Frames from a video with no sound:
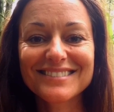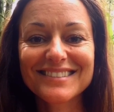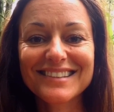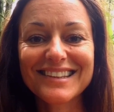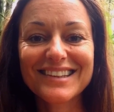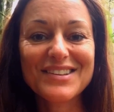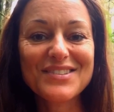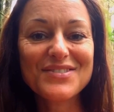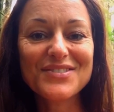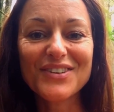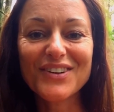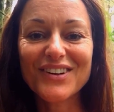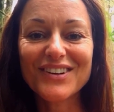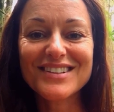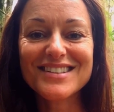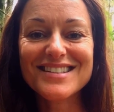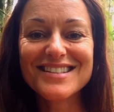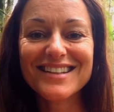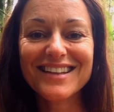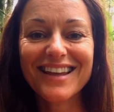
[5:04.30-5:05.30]
in the
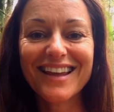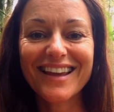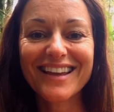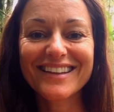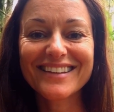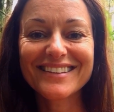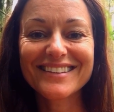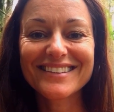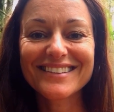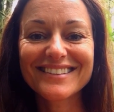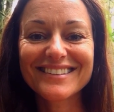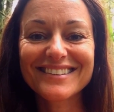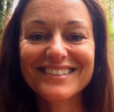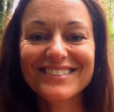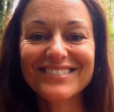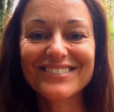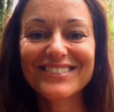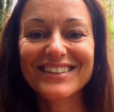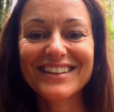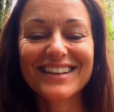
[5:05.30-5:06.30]
forest again,
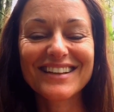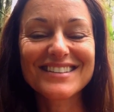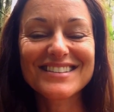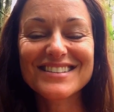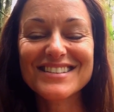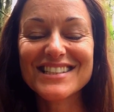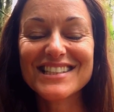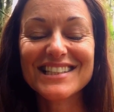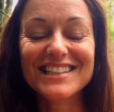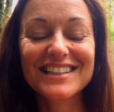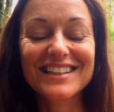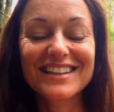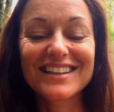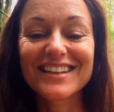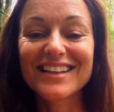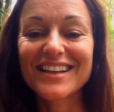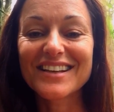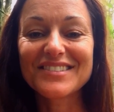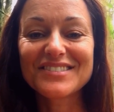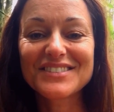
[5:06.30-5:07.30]
where I just
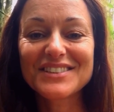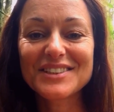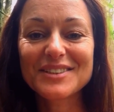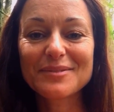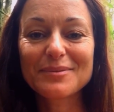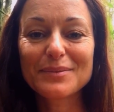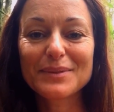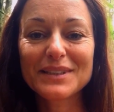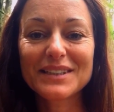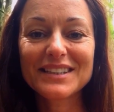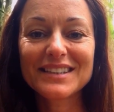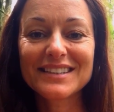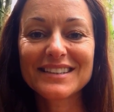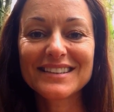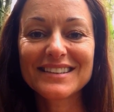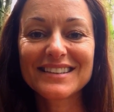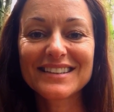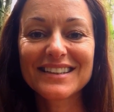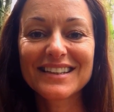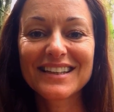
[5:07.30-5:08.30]
love to be.
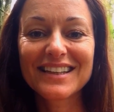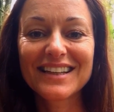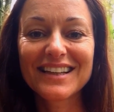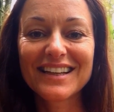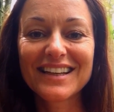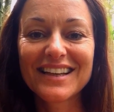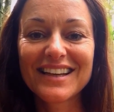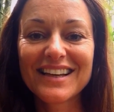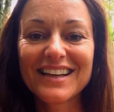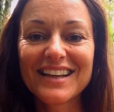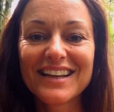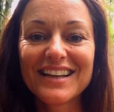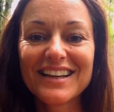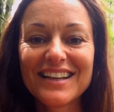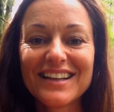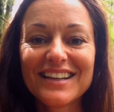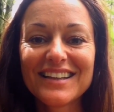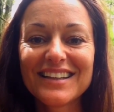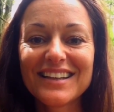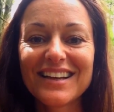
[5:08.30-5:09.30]

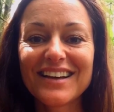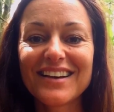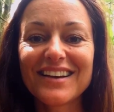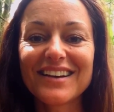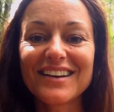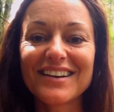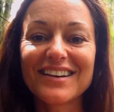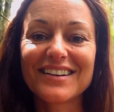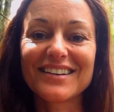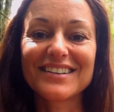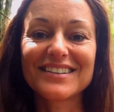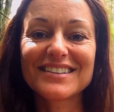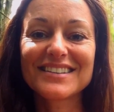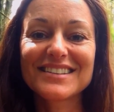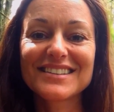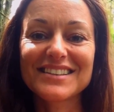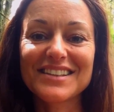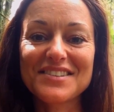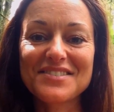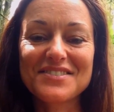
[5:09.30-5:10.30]

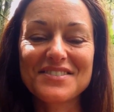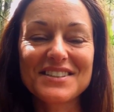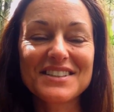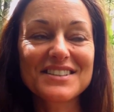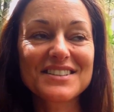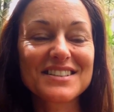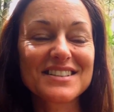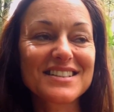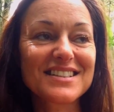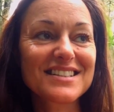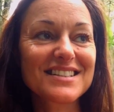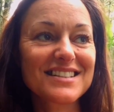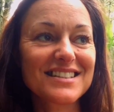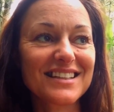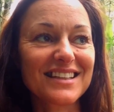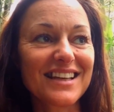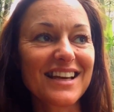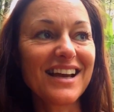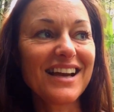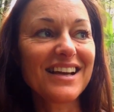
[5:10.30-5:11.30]
So I feel this,
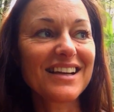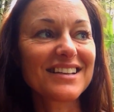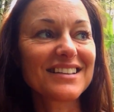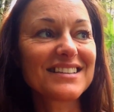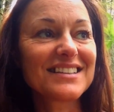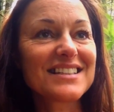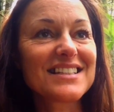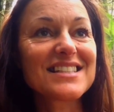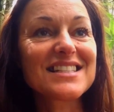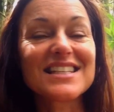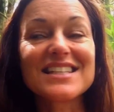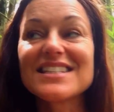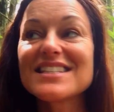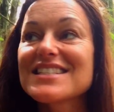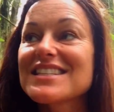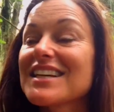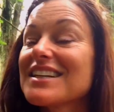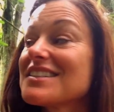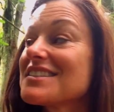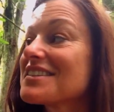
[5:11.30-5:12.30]
yeah, these
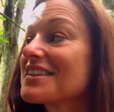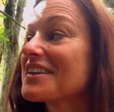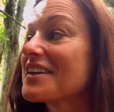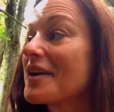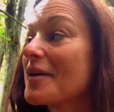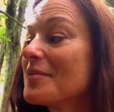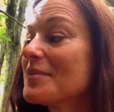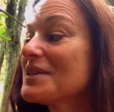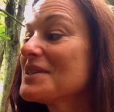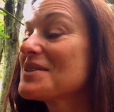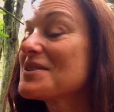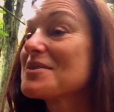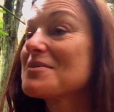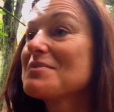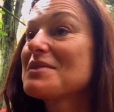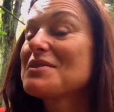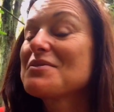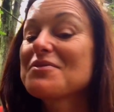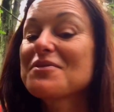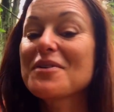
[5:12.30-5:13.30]
insights are coming to
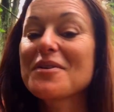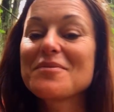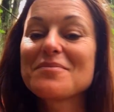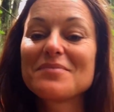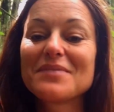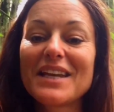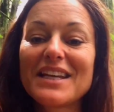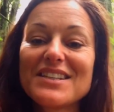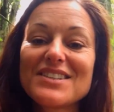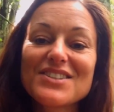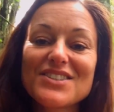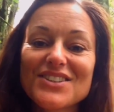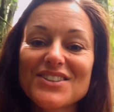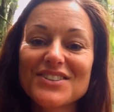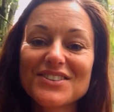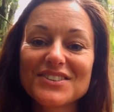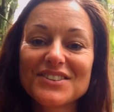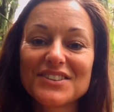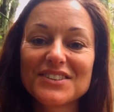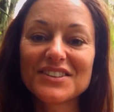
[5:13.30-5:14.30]
me from
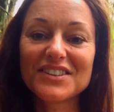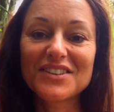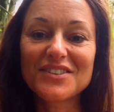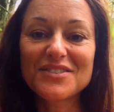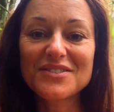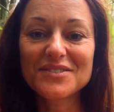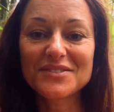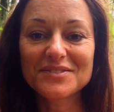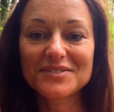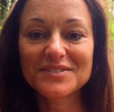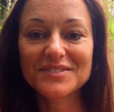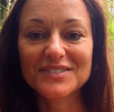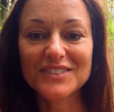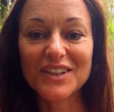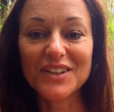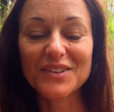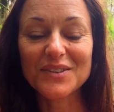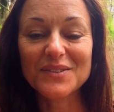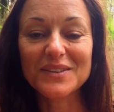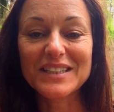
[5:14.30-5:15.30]
nature,
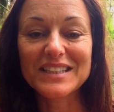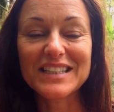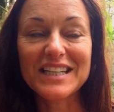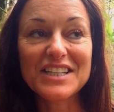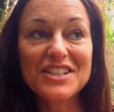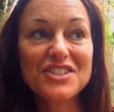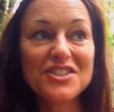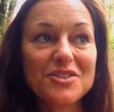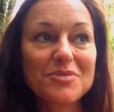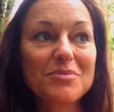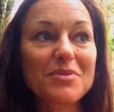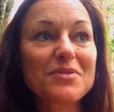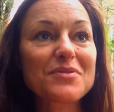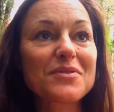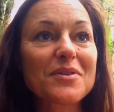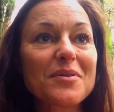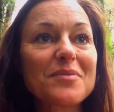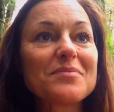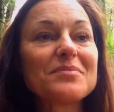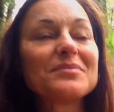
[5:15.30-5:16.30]
not only nature, but
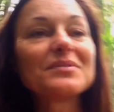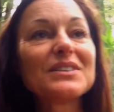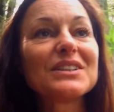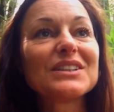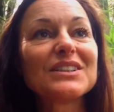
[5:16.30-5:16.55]
from,